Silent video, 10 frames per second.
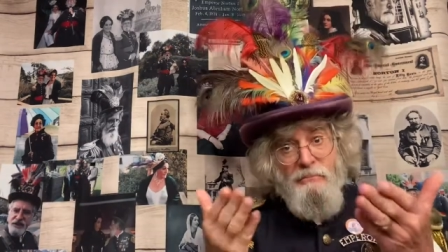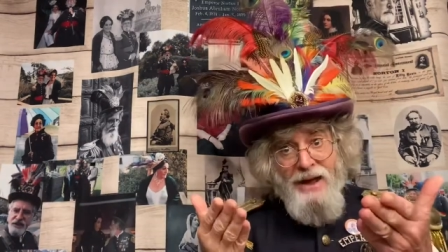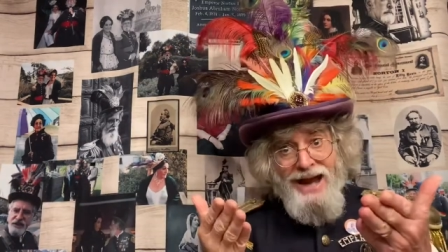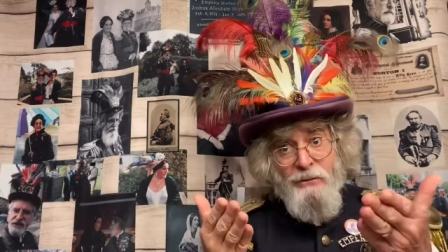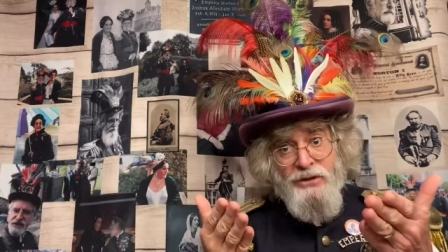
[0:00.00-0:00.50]

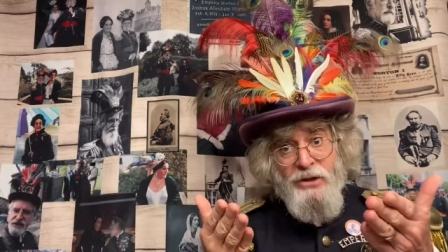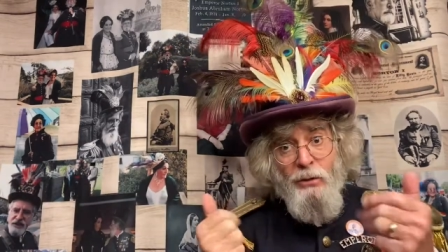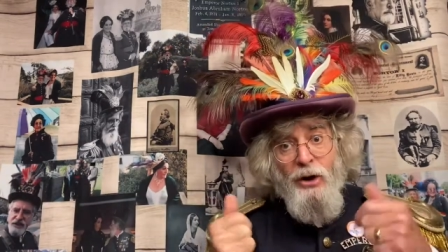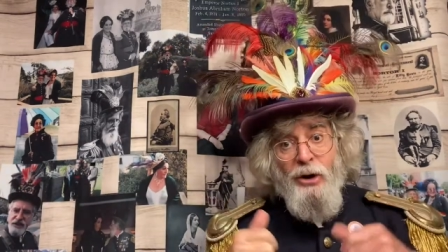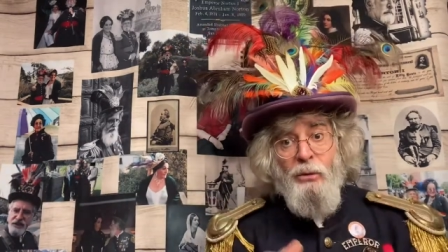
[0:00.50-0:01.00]
back with you
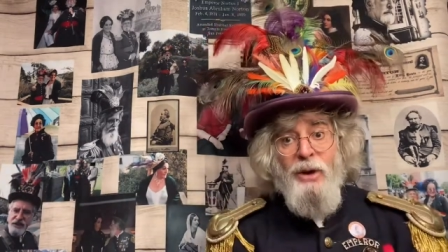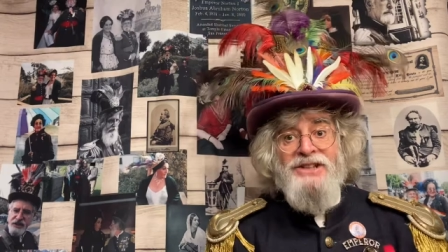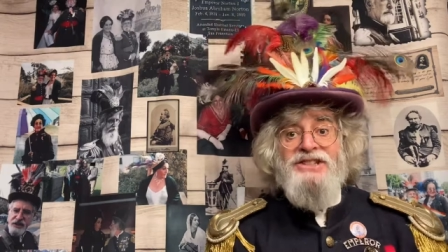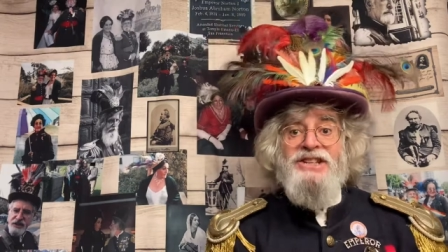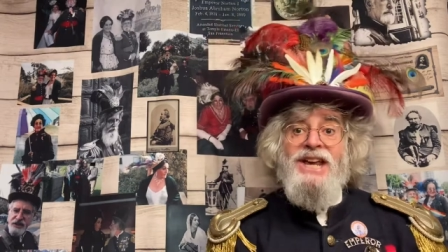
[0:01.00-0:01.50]
all
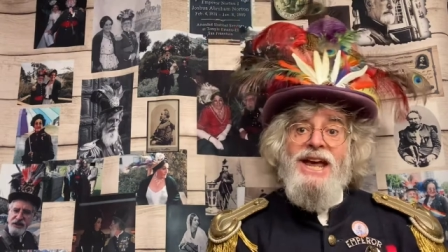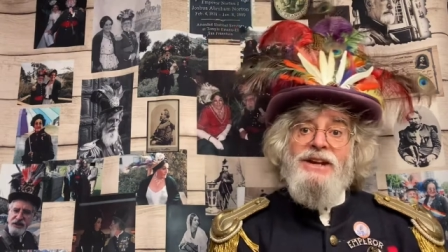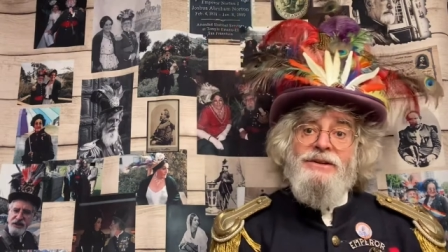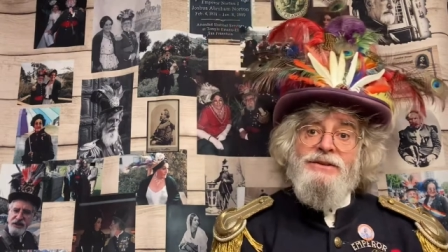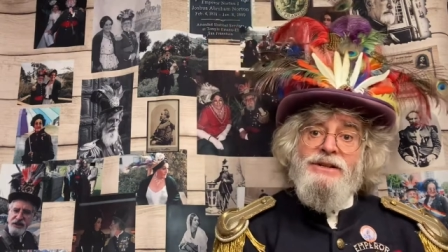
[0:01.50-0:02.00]
once again
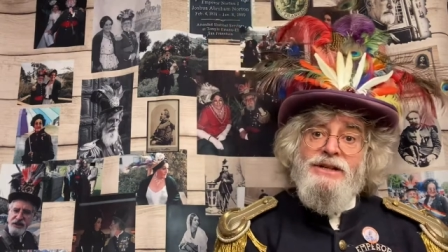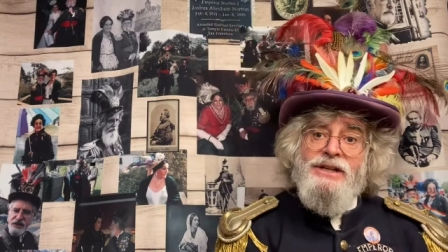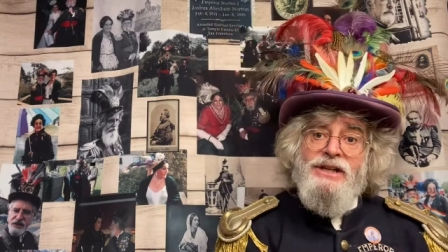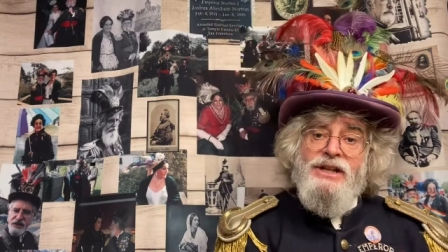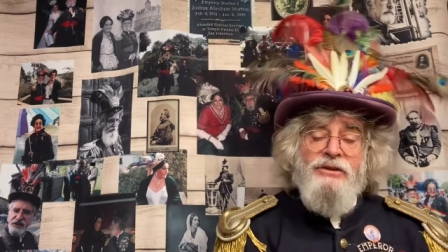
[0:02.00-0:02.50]

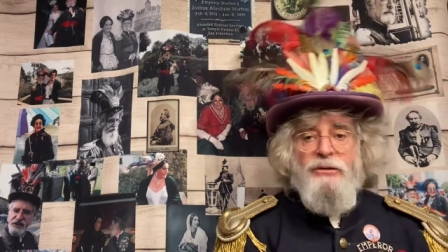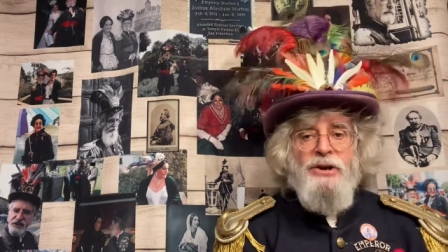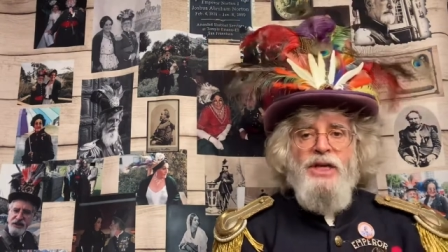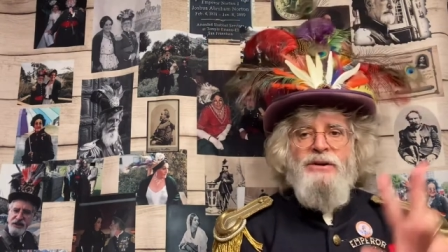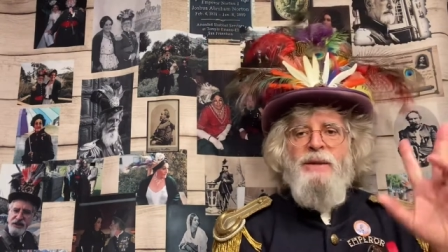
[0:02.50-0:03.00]
for
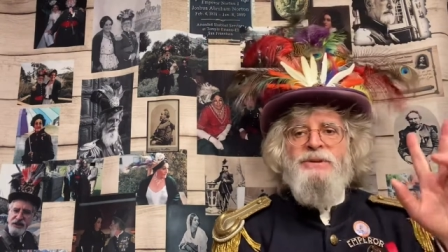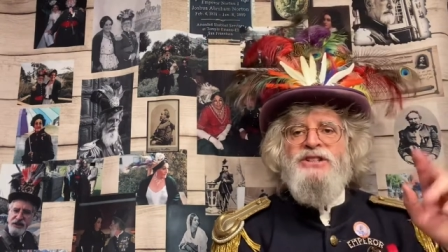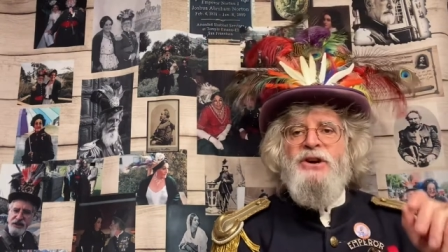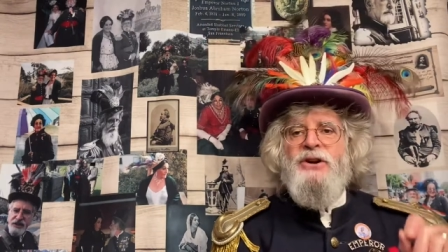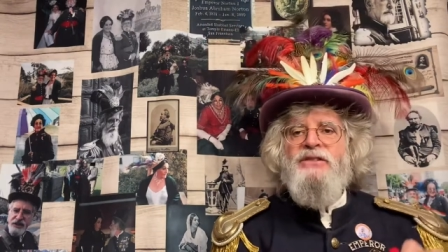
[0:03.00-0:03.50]
another
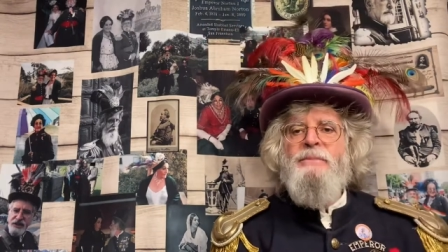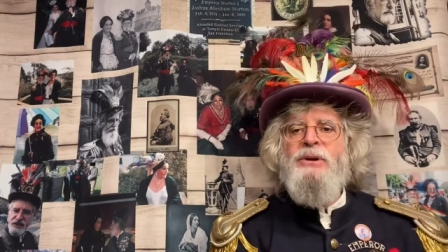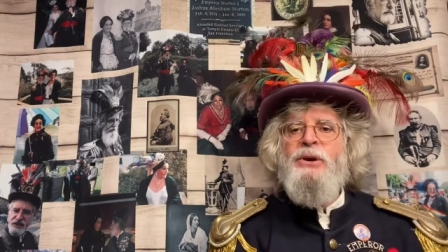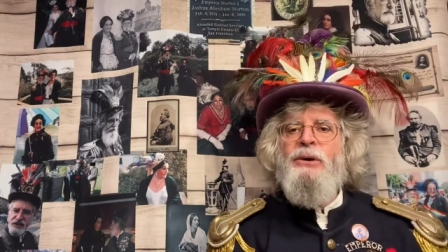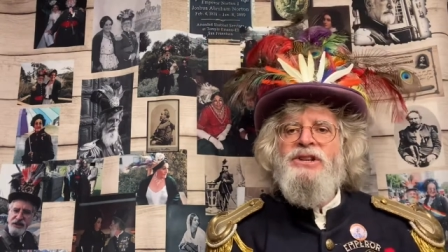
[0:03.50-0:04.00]
episode of
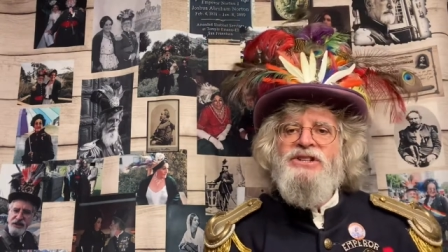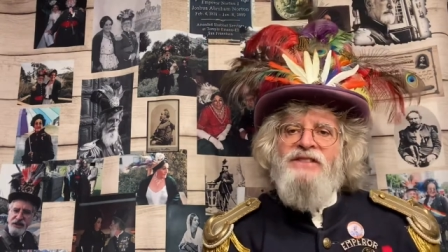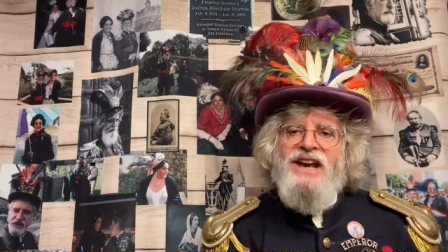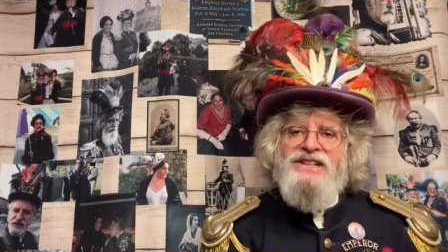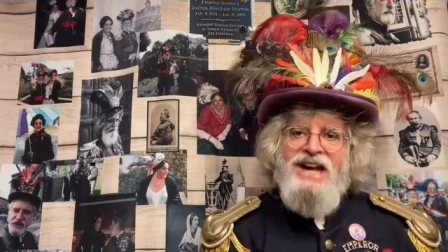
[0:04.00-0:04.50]
Emperor Norton's
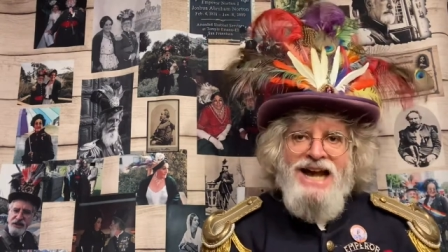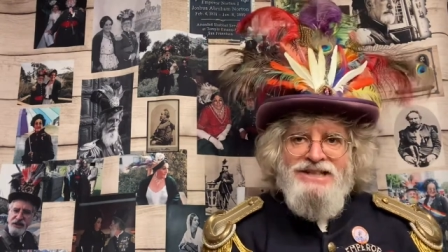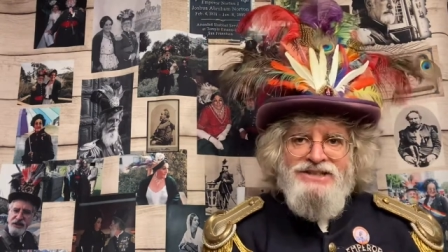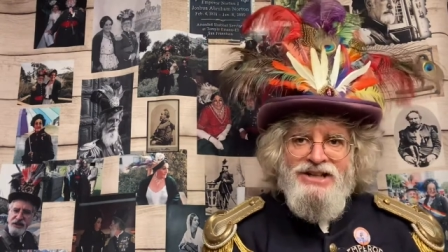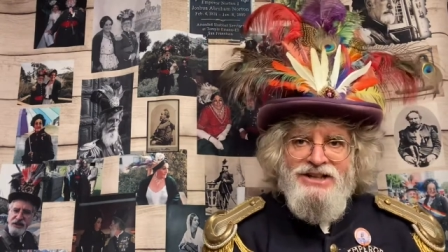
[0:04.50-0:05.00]

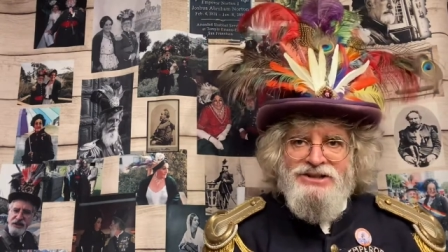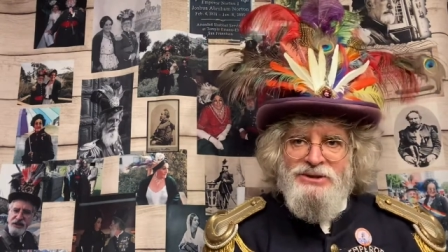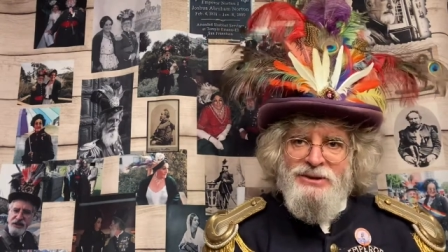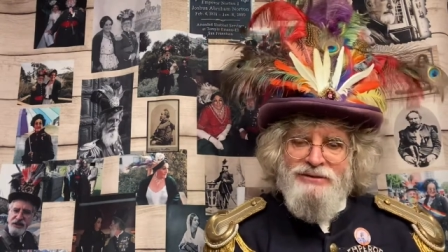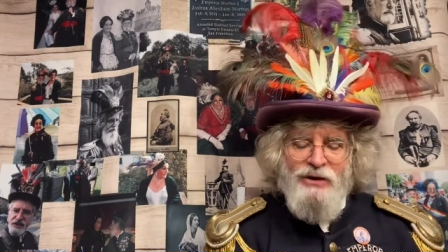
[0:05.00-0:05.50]
Fantastic
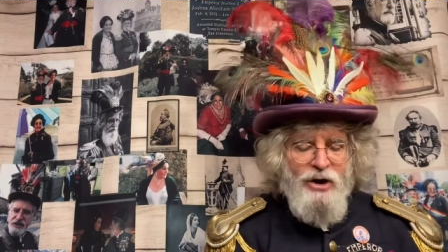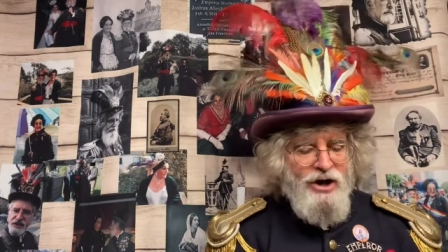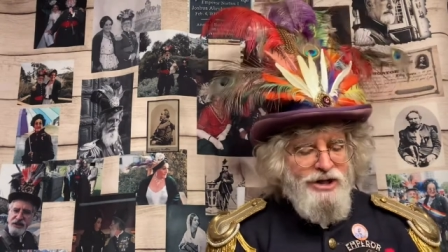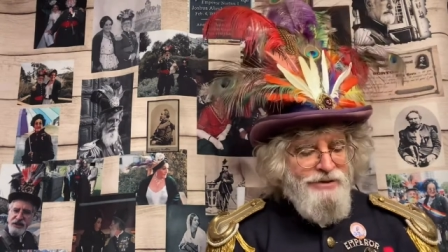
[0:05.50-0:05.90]
History Vlog.